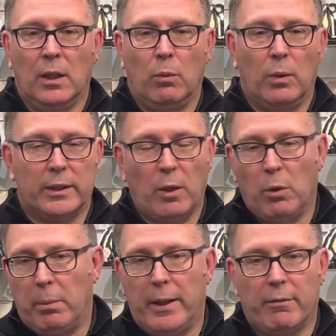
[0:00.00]
Well, I don't want
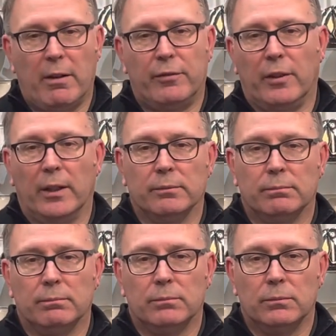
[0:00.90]
to play graphite.
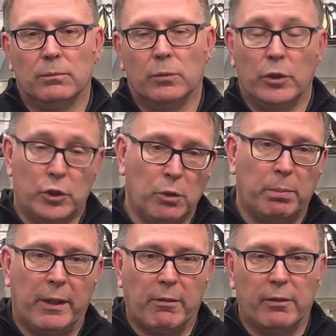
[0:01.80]
Well, you should
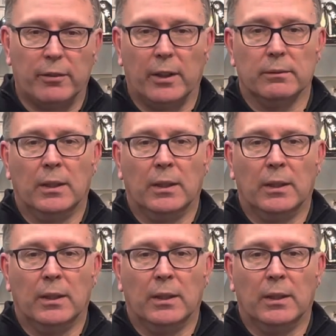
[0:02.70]
play graphite.